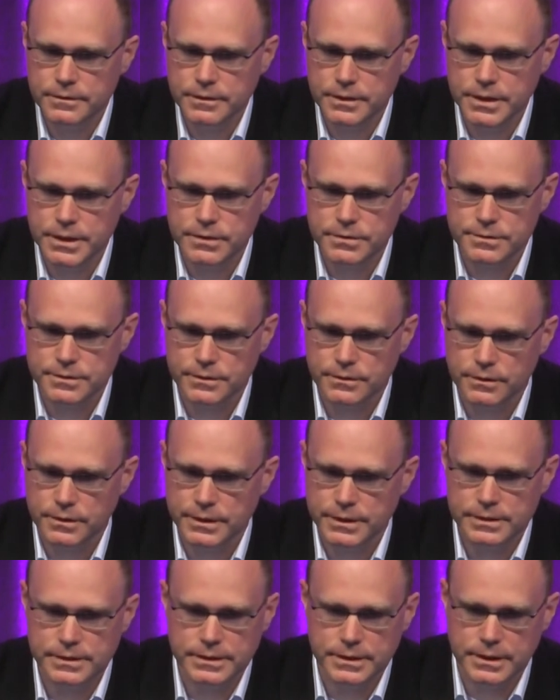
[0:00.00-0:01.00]
here's an
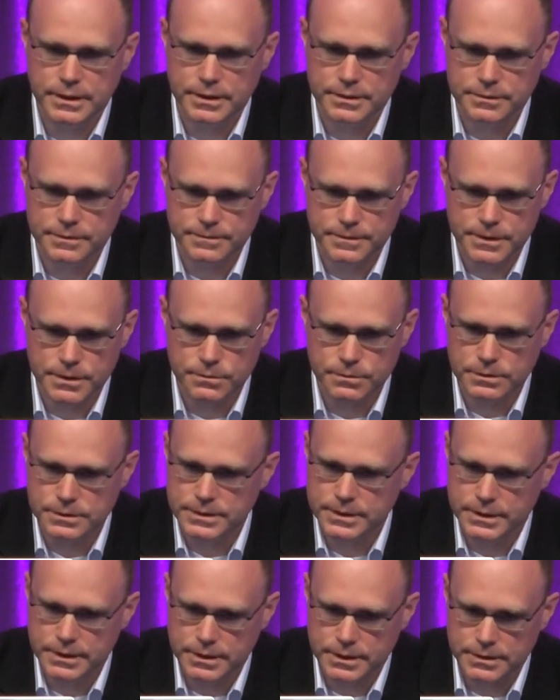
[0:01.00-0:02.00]
oil card or fuel
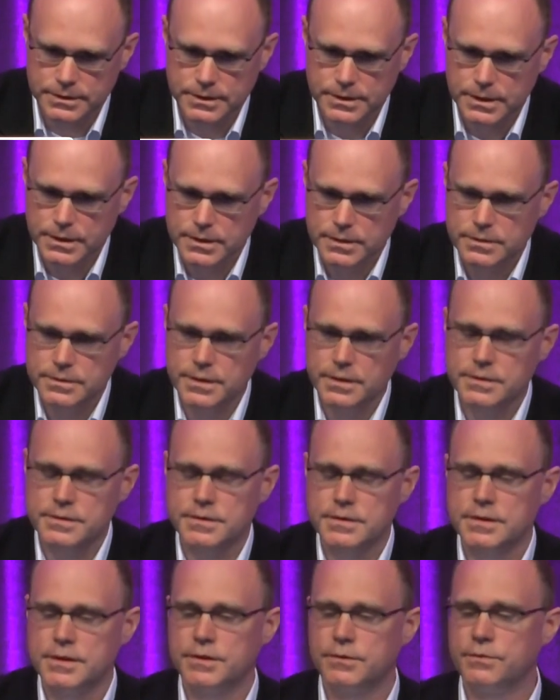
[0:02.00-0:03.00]
card,
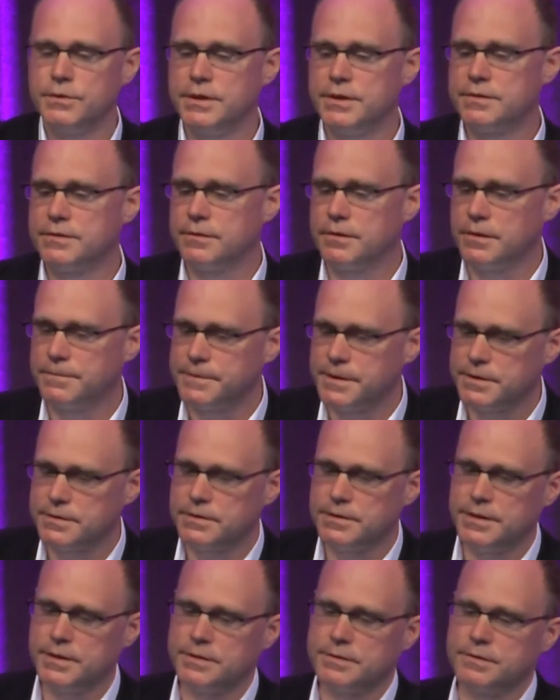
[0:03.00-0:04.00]
16 degrees, so
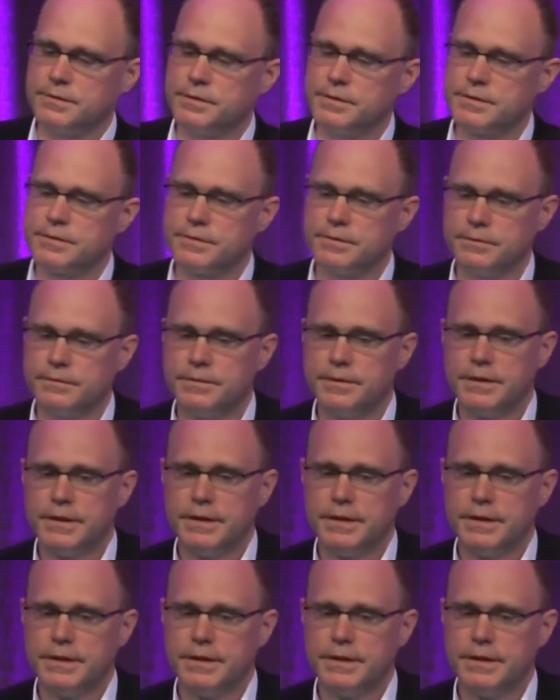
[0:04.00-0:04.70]
obviously it's also